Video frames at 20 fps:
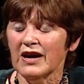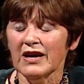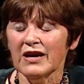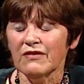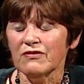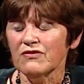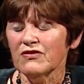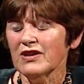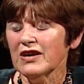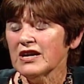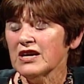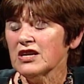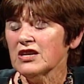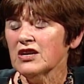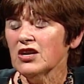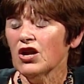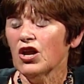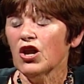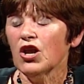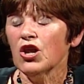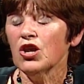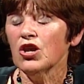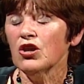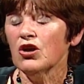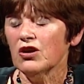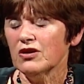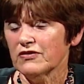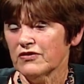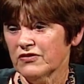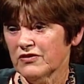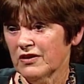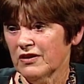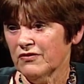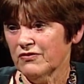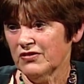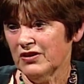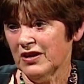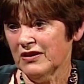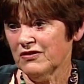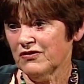I have taken lots of
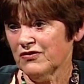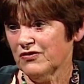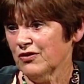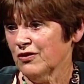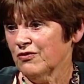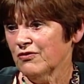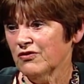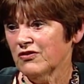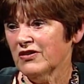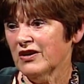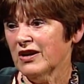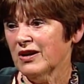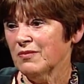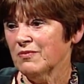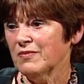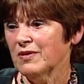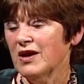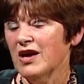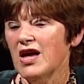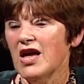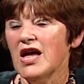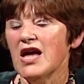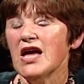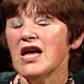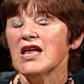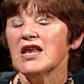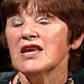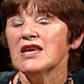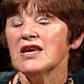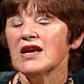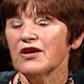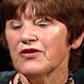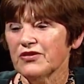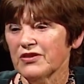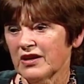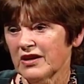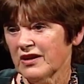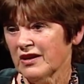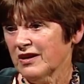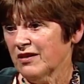tests over time.
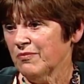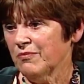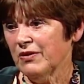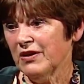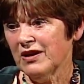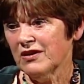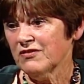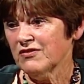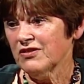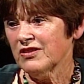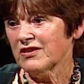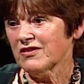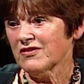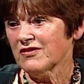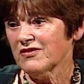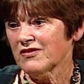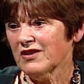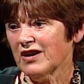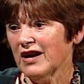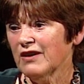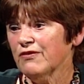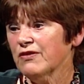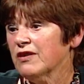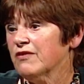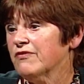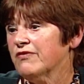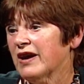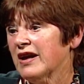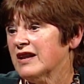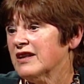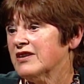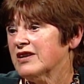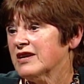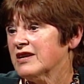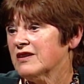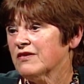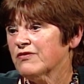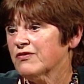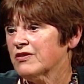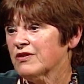Nothing compared to this. I felt
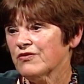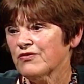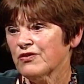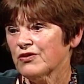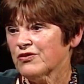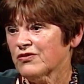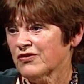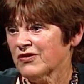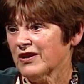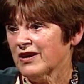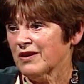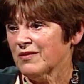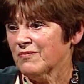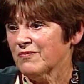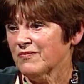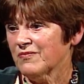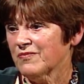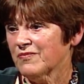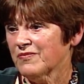validated for the first time.